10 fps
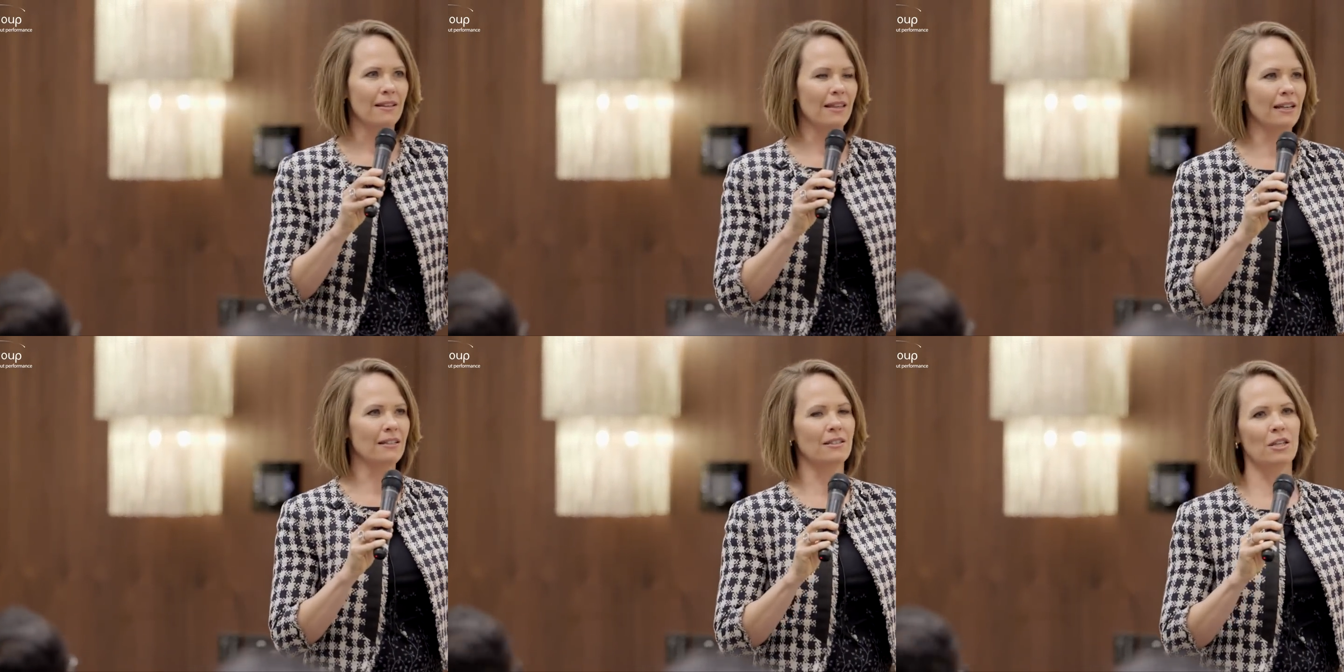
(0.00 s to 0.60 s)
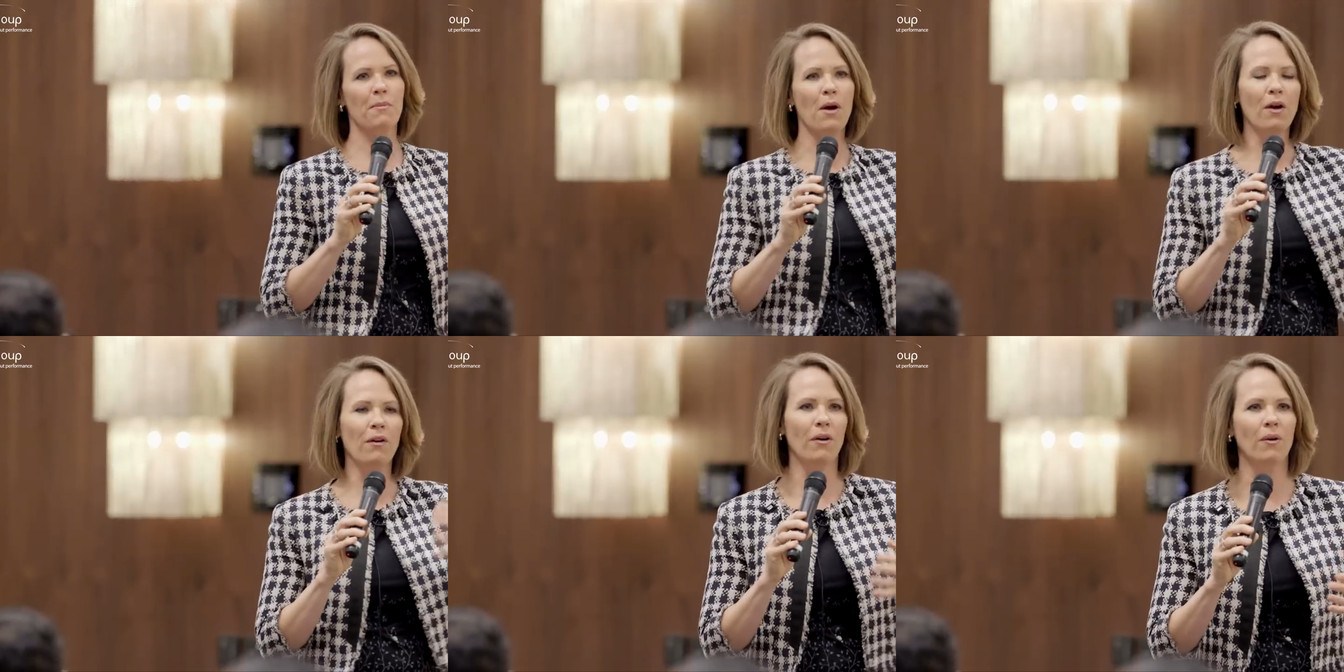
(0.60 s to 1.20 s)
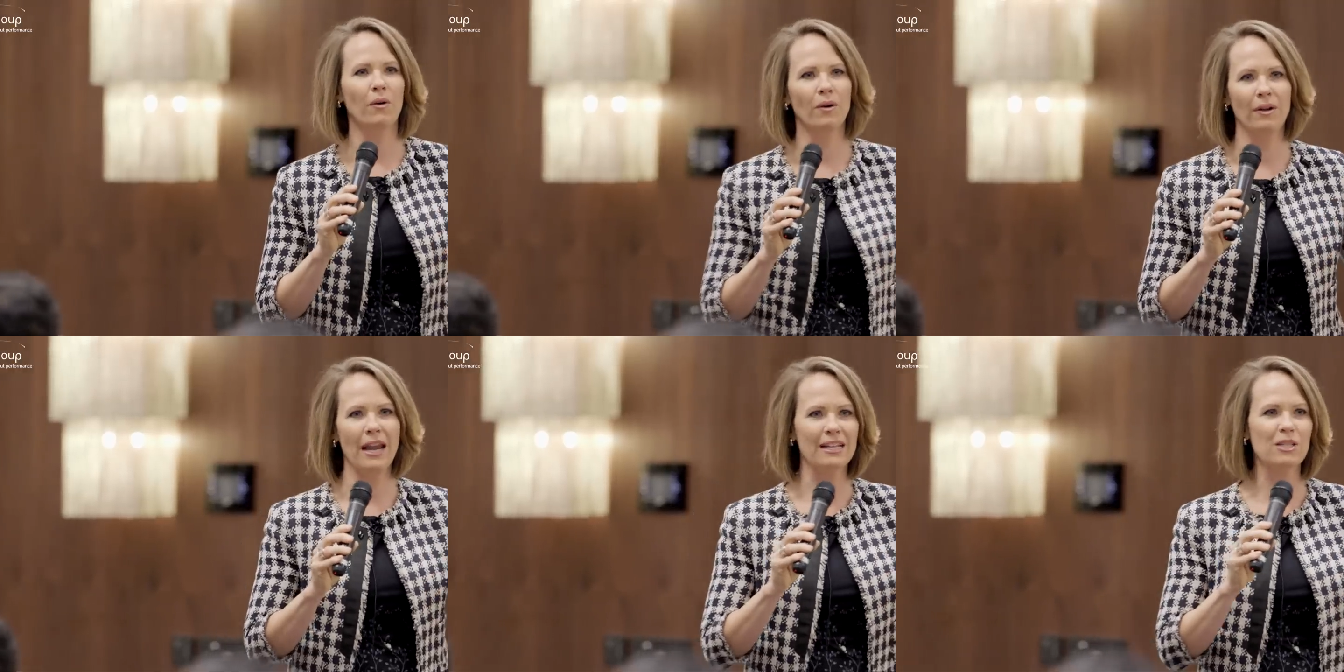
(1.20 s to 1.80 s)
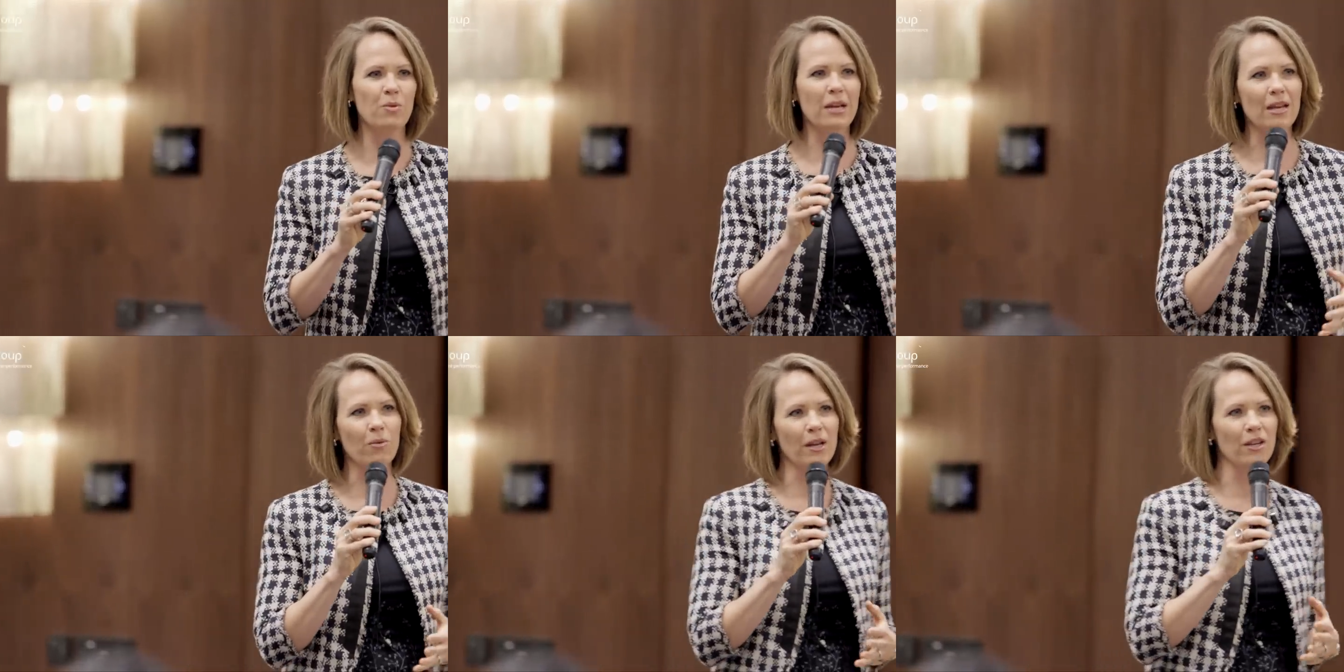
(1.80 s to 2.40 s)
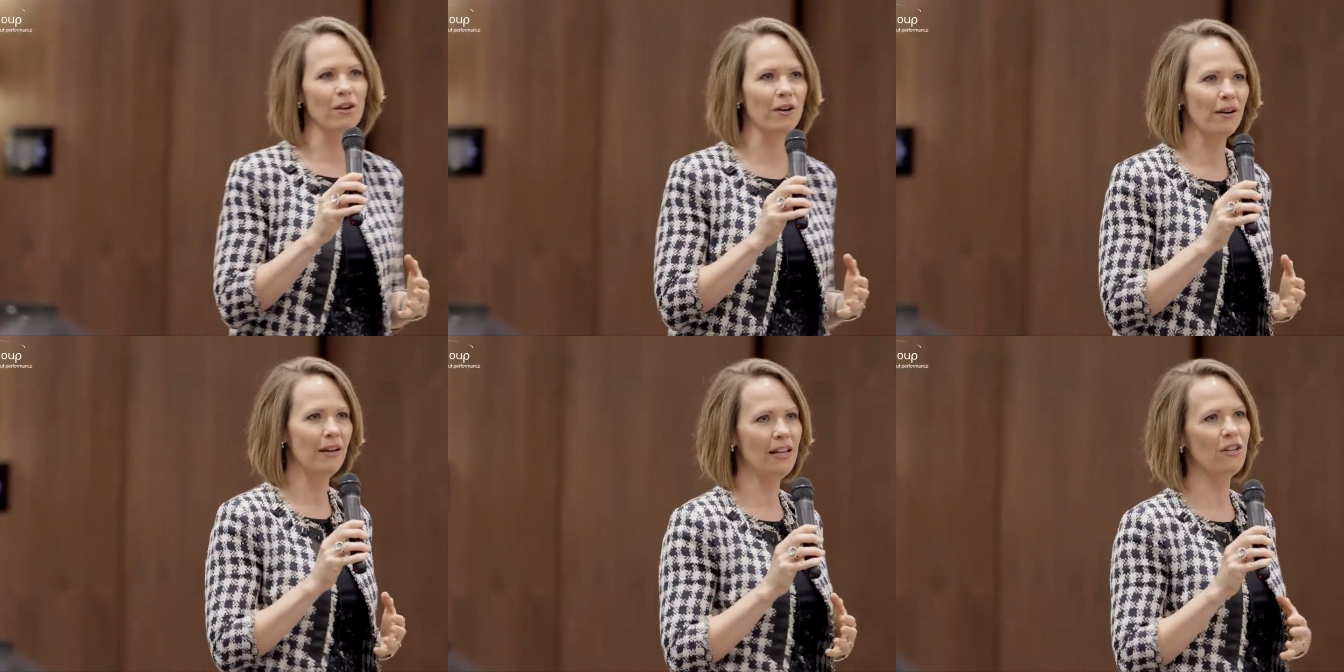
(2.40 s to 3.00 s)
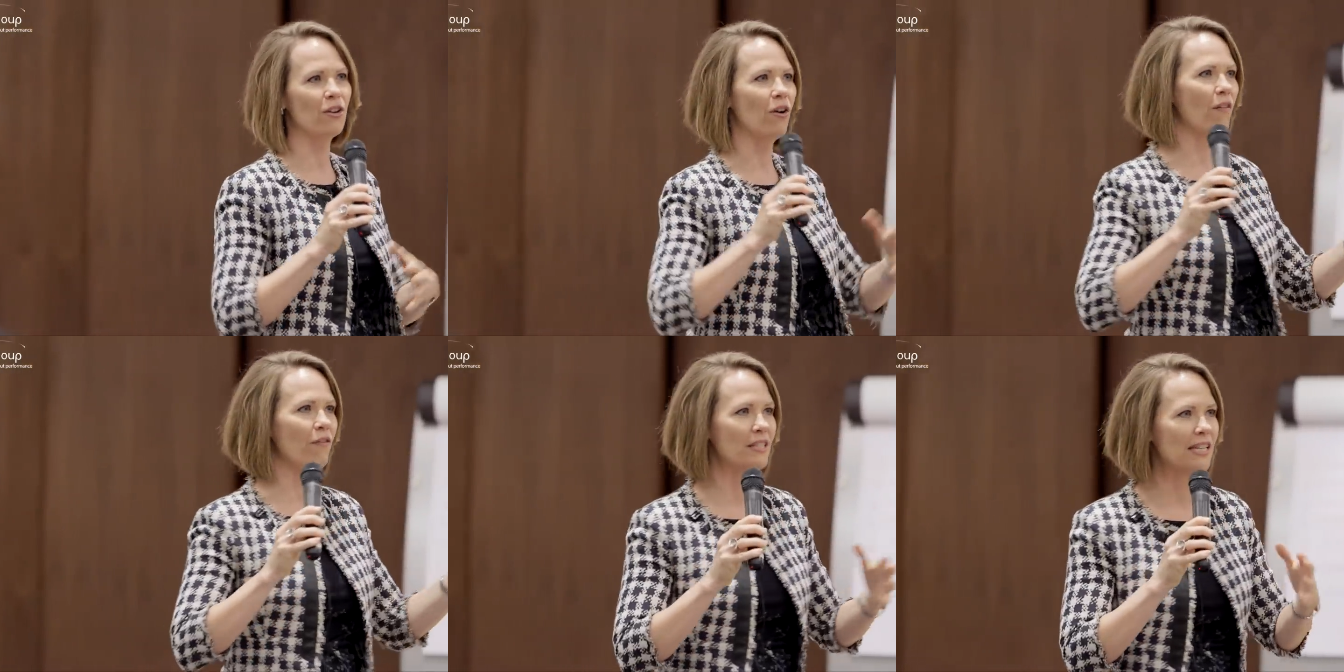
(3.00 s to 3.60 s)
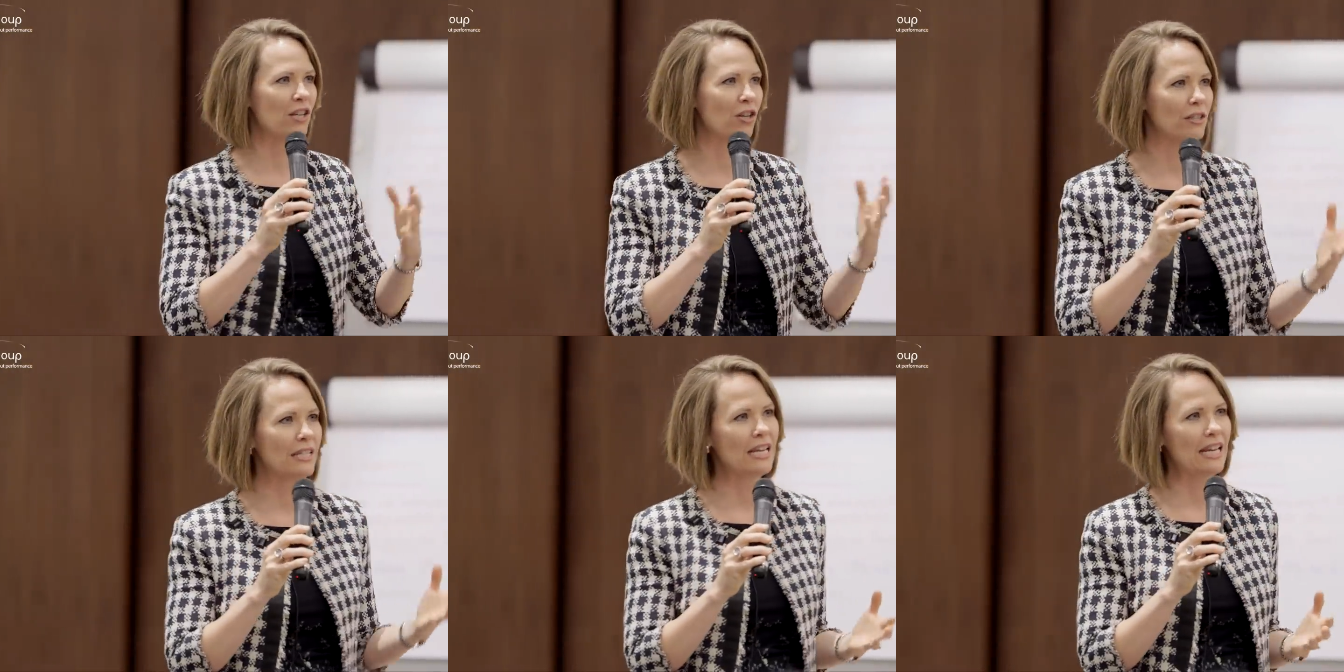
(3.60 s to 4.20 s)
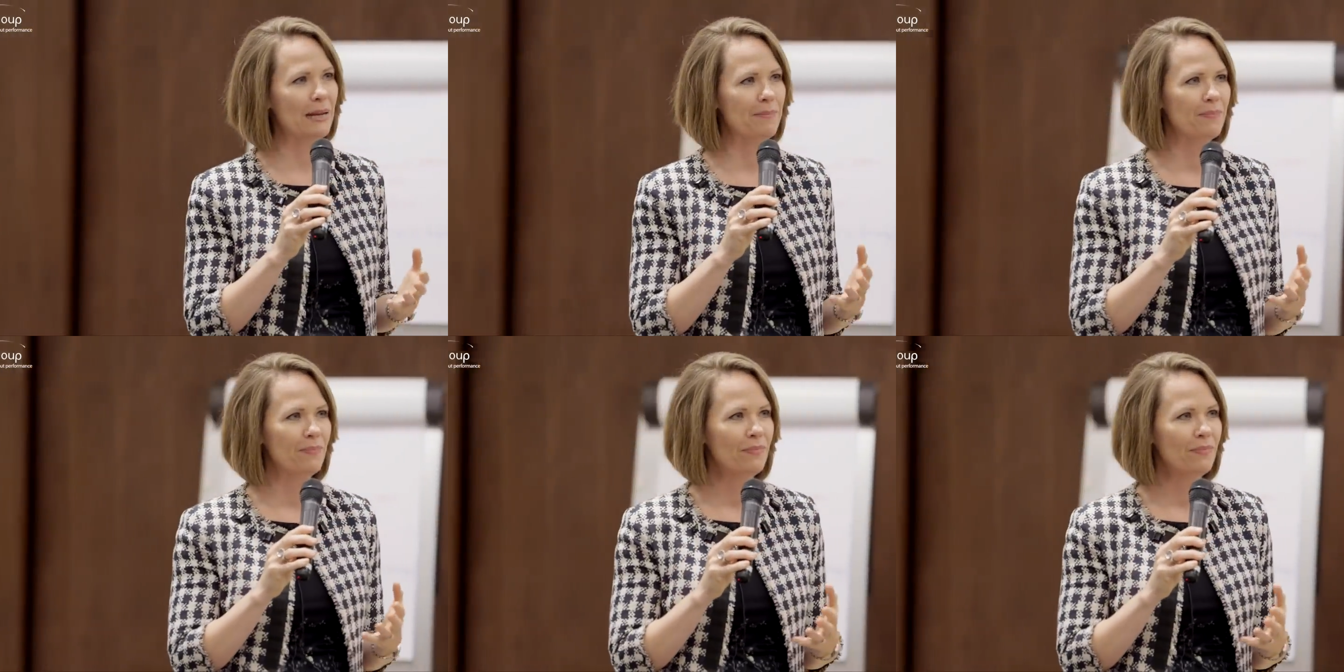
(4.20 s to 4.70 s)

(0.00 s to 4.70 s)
that tomorrow or next week when you're in your office, in your team,